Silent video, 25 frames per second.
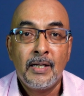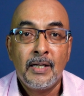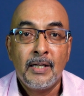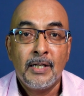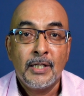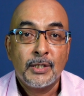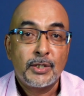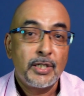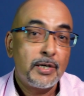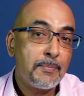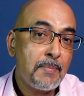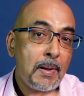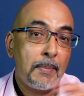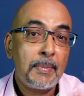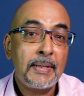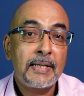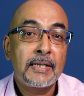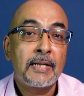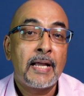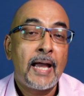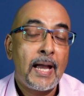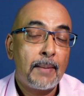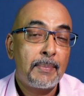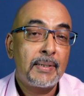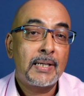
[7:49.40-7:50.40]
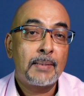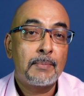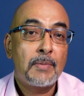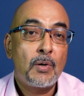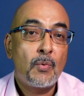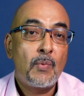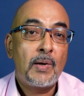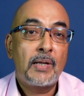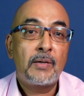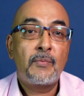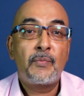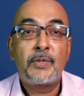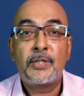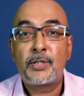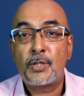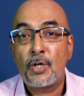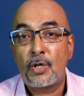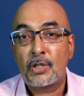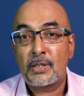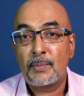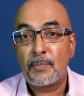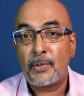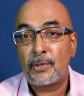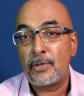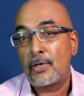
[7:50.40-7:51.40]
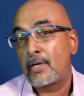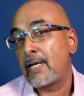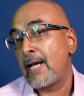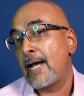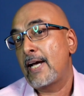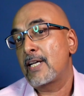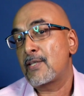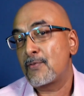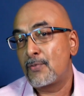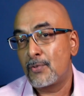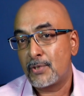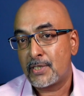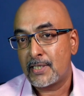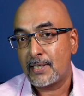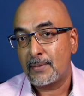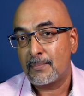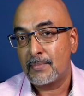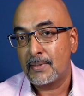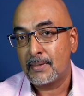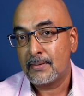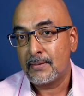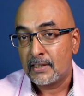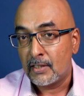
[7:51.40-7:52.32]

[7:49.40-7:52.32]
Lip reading: So remember, in habit number 1, we talked about your cash flow statement.